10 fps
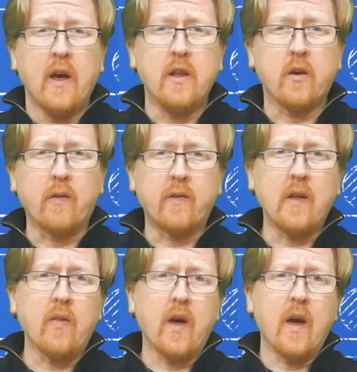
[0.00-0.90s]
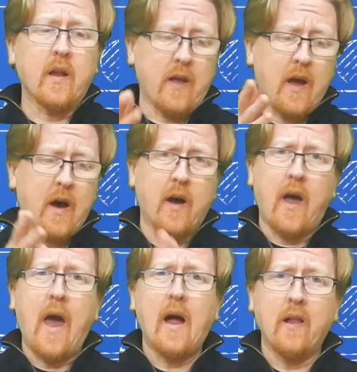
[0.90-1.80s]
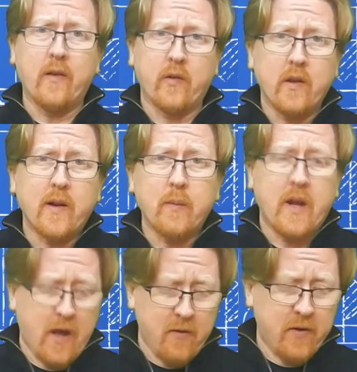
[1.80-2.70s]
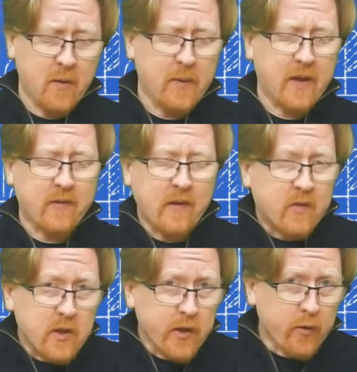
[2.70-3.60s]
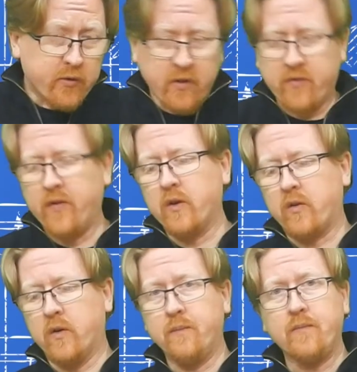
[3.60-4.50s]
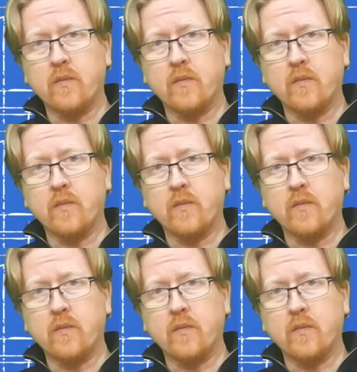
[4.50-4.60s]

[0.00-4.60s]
And you can see that Al is a little bit heavier because he's closer to the fulcrum.